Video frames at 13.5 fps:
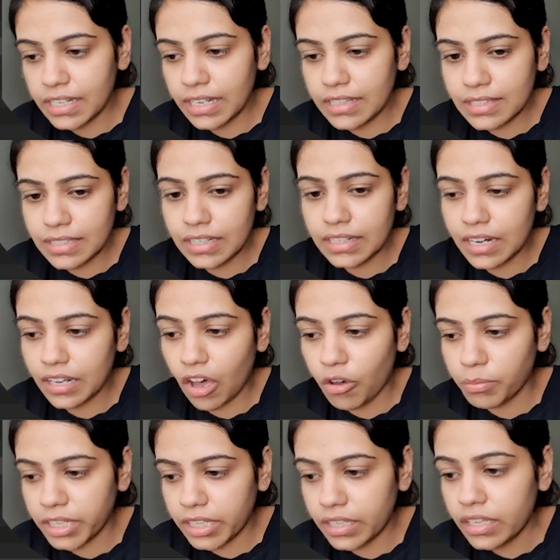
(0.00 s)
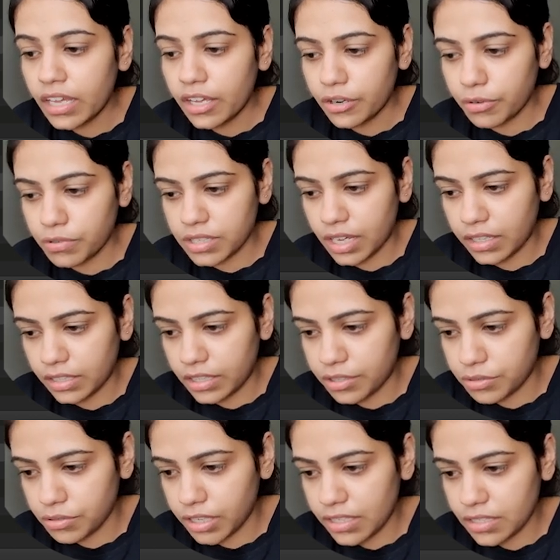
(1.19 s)
and let's see that how many rows are there.
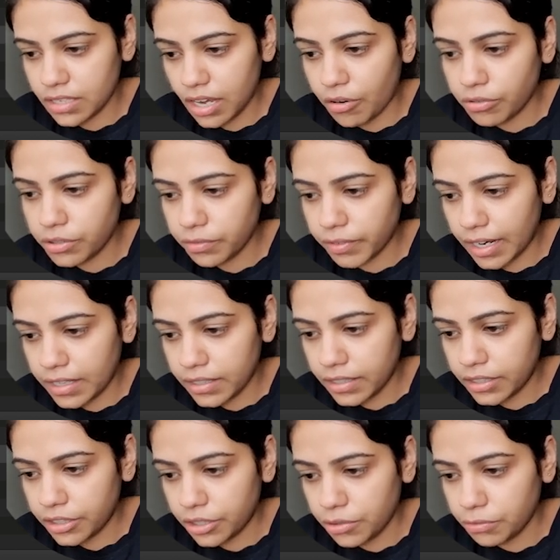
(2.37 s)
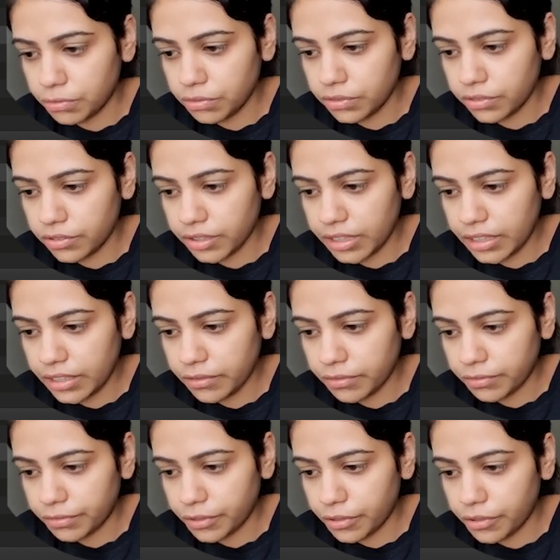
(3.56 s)
So let's count 1, 2, 3,
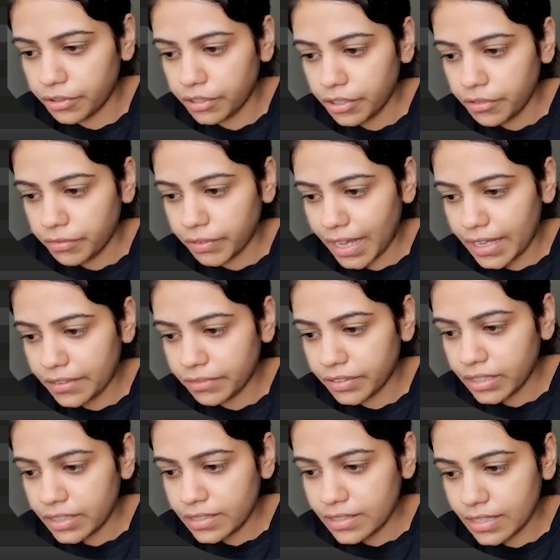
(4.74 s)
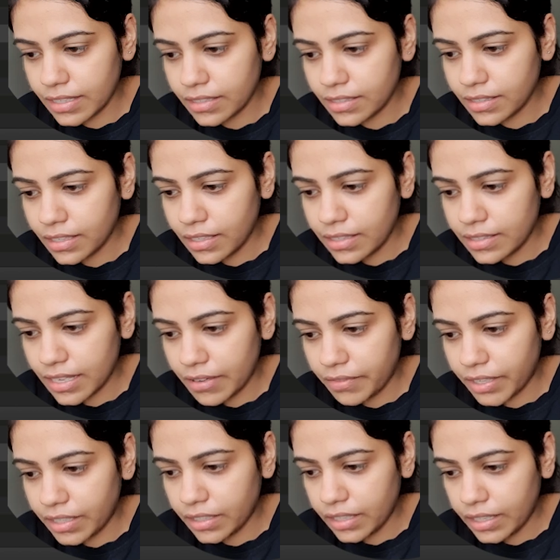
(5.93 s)
4, 5, 6,
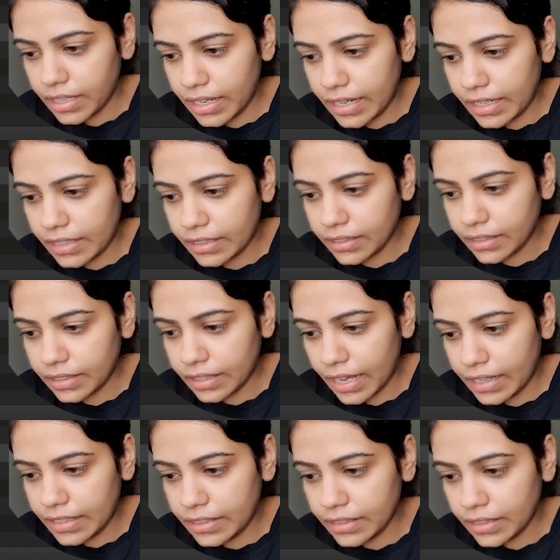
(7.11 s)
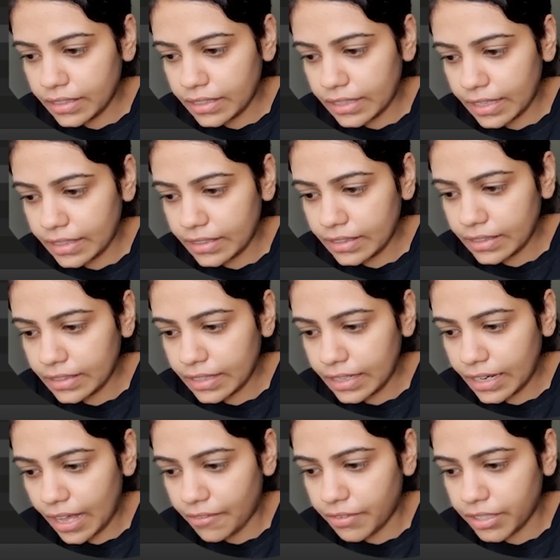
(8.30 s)
7, 8, 9, 10,
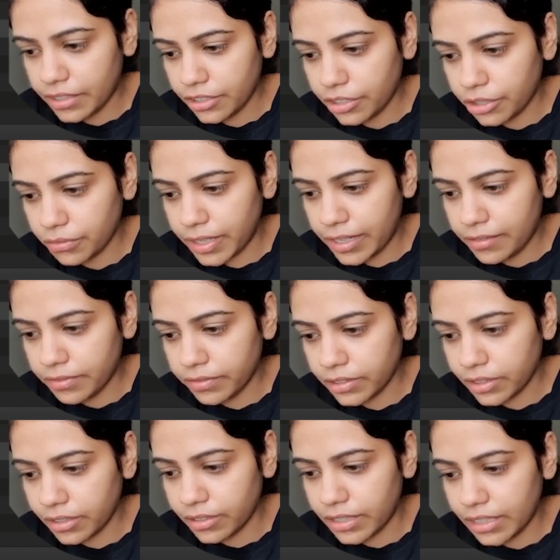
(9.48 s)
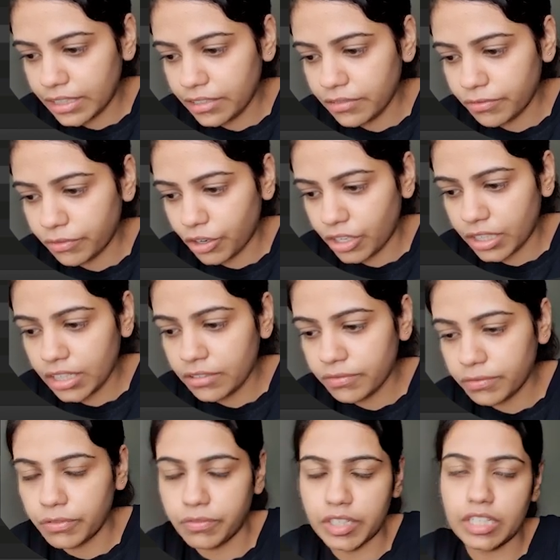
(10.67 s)
11, 12, 13, 14,
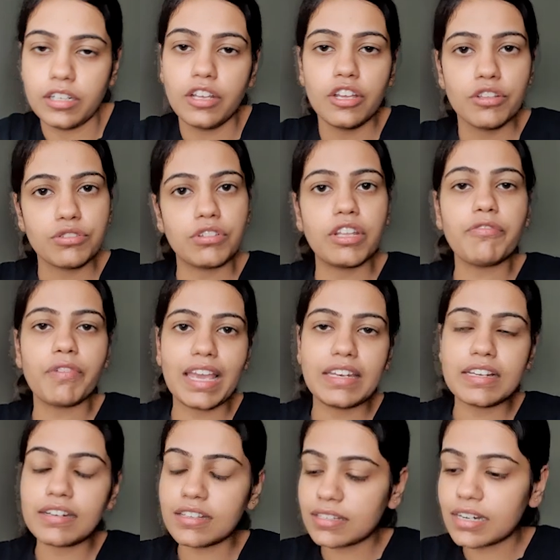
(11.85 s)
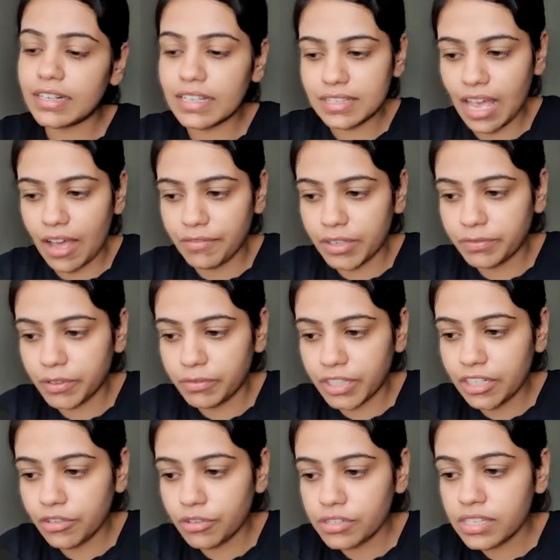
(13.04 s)
15. So the final result is having
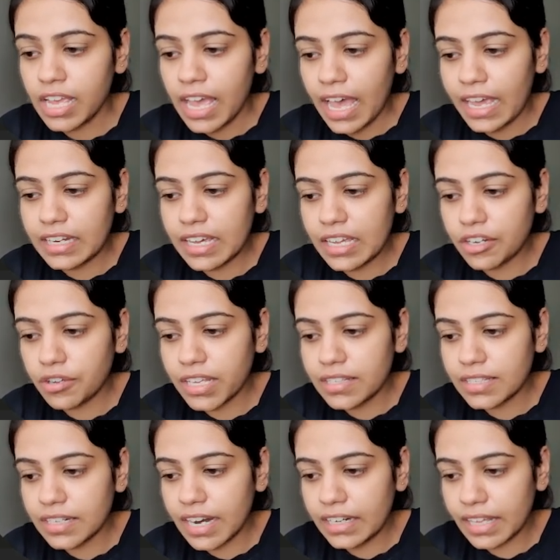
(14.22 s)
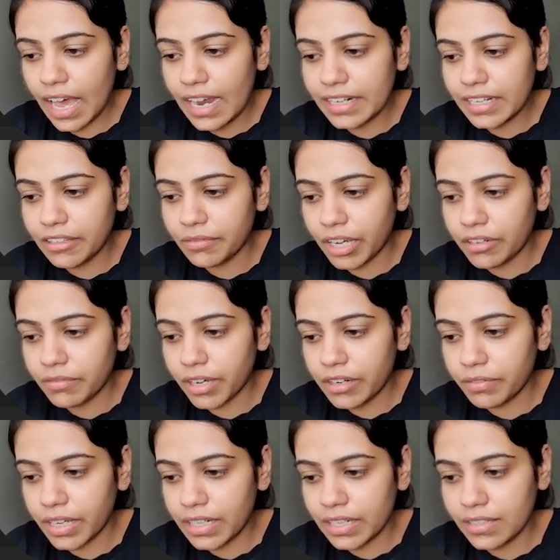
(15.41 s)
15 rows, and here you can see that ID
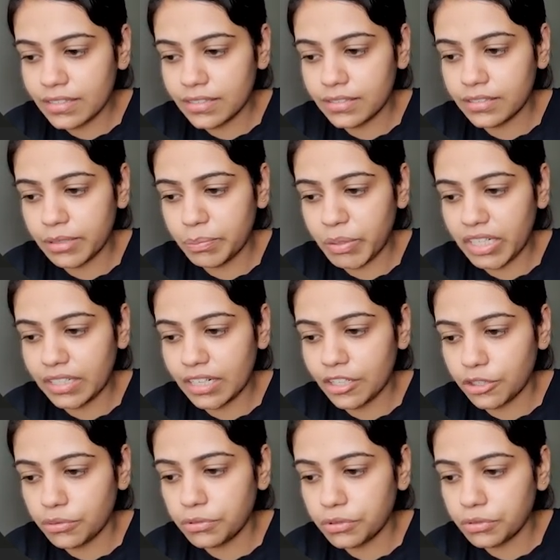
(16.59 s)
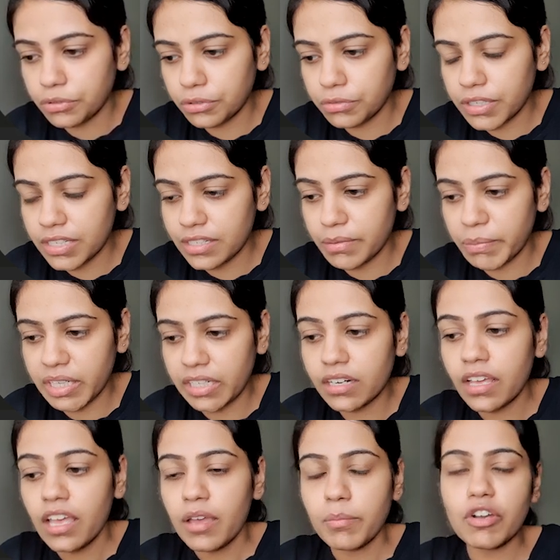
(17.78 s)
111 is repeated, 222 is repeated,
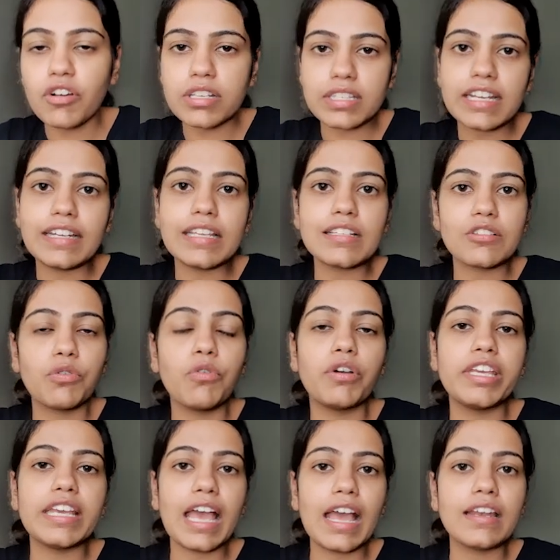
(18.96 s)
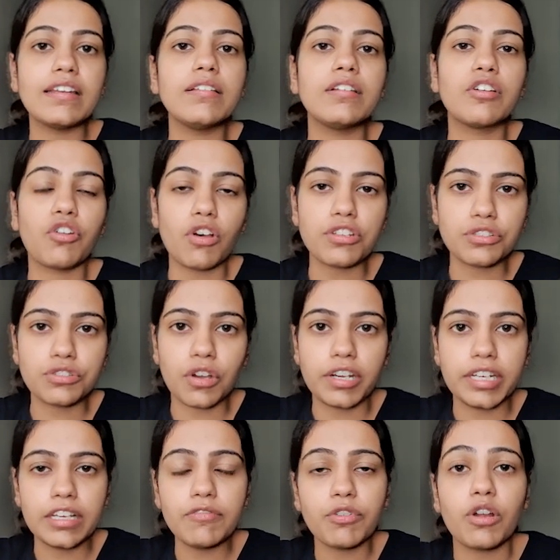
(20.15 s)
because it is going and cross
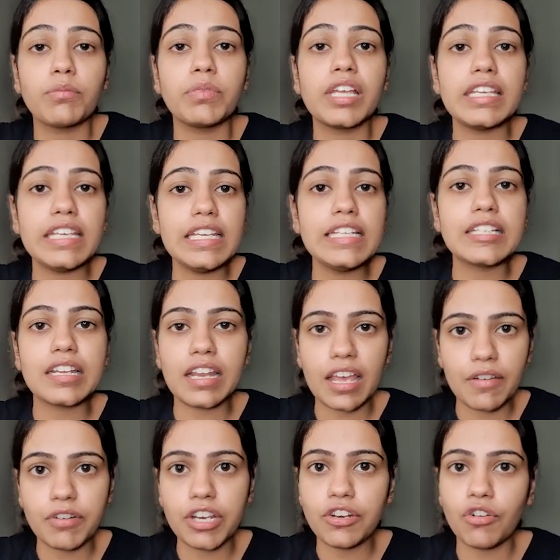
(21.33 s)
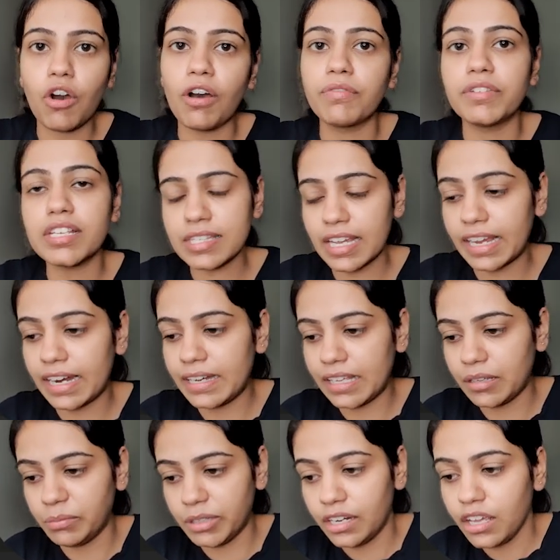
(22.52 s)
joining from the each and every row of the second
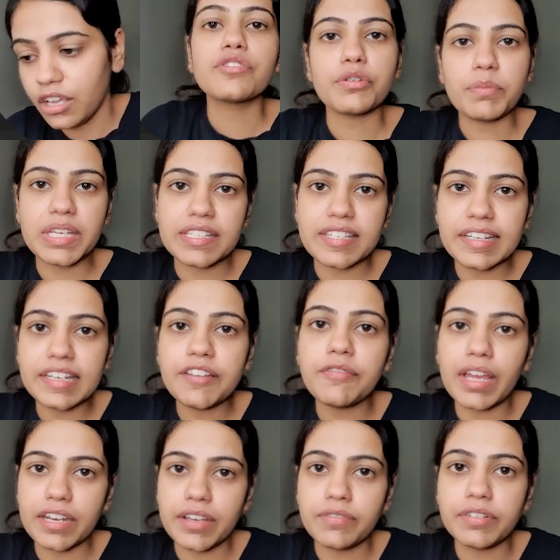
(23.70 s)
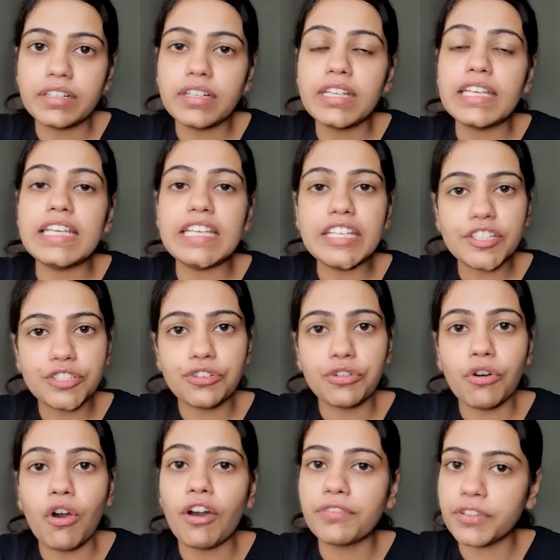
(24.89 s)
table. So basically whenever each
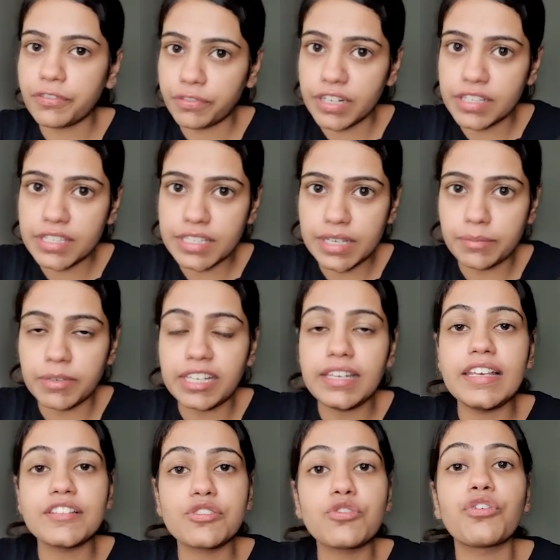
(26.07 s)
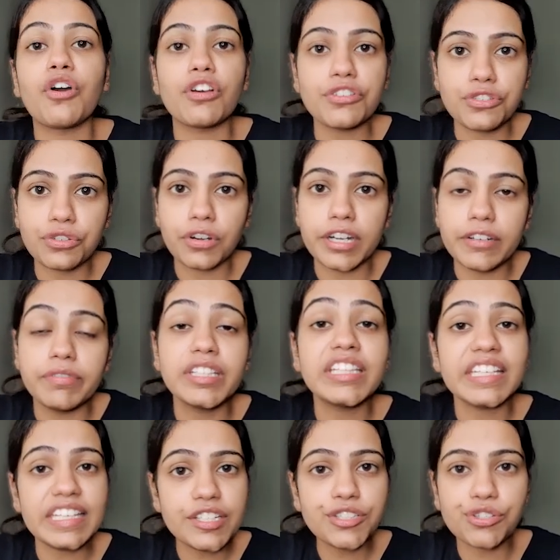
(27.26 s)
row of the first table is cross joined with
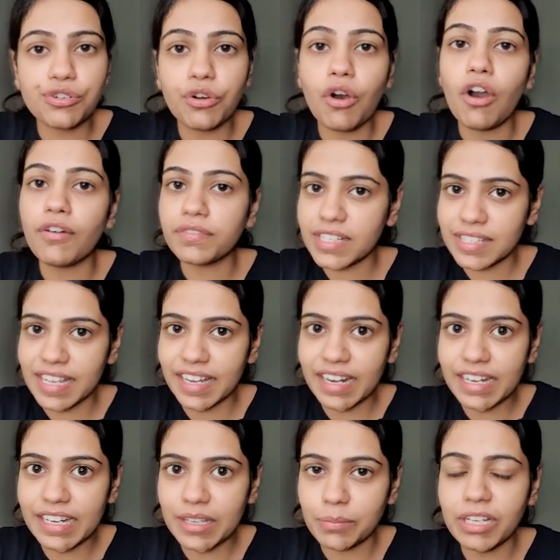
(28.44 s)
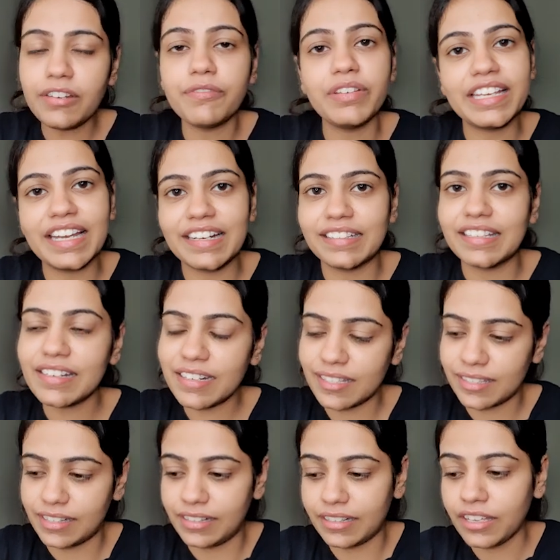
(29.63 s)
each row of the second table, we get the
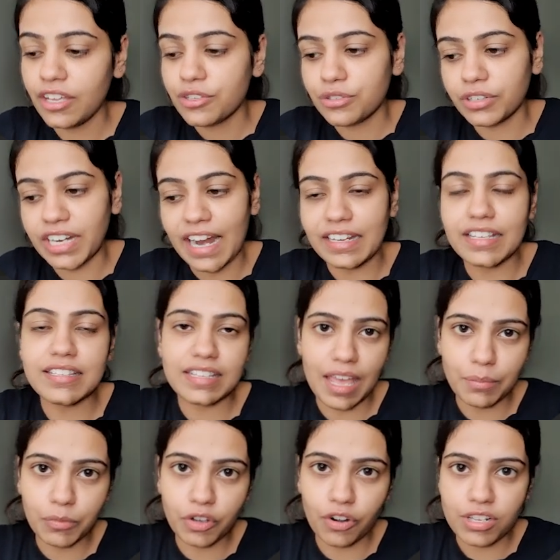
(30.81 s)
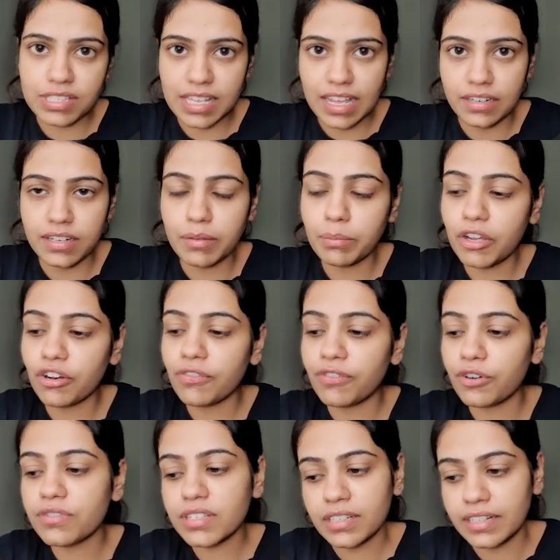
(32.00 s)
result. So that is M cross N number of
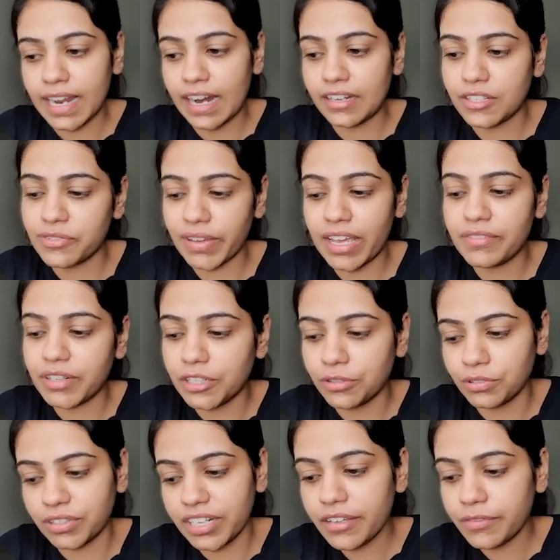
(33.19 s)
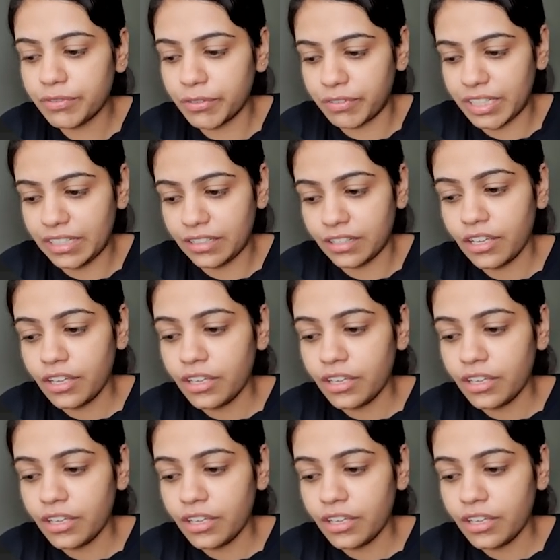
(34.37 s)
rows, that is 5 into 3, 15.